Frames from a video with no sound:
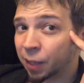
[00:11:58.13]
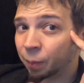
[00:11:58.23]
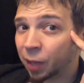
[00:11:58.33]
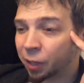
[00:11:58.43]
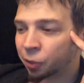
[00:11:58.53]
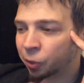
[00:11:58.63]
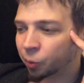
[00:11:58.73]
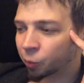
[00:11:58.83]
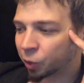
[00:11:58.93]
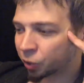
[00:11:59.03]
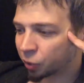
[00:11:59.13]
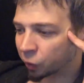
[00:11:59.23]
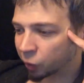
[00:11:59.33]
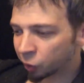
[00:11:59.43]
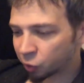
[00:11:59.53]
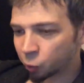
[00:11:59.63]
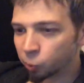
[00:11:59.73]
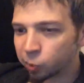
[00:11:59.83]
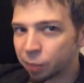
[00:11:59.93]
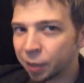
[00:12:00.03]
Damnation, which looked
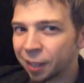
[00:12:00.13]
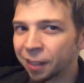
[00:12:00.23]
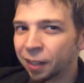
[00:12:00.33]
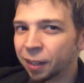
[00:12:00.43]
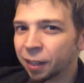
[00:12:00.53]
cool to me.